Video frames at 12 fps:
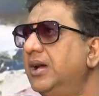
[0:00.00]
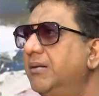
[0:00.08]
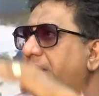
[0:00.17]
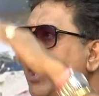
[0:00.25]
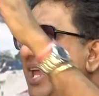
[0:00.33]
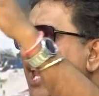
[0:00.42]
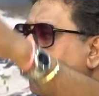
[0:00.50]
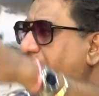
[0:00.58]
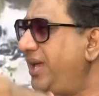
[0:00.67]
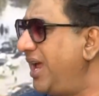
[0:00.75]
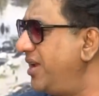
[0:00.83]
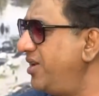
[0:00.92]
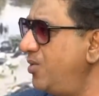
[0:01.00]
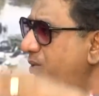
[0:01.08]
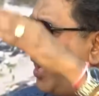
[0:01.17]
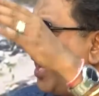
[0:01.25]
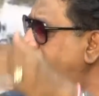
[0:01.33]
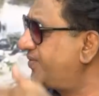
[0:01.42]
by APNU,
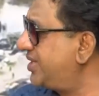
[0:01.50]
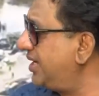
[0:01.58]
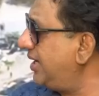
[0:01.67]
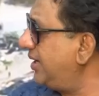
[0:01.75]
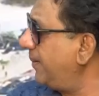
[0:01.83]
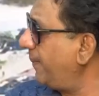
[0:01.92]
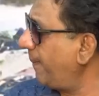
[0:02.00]
AFC.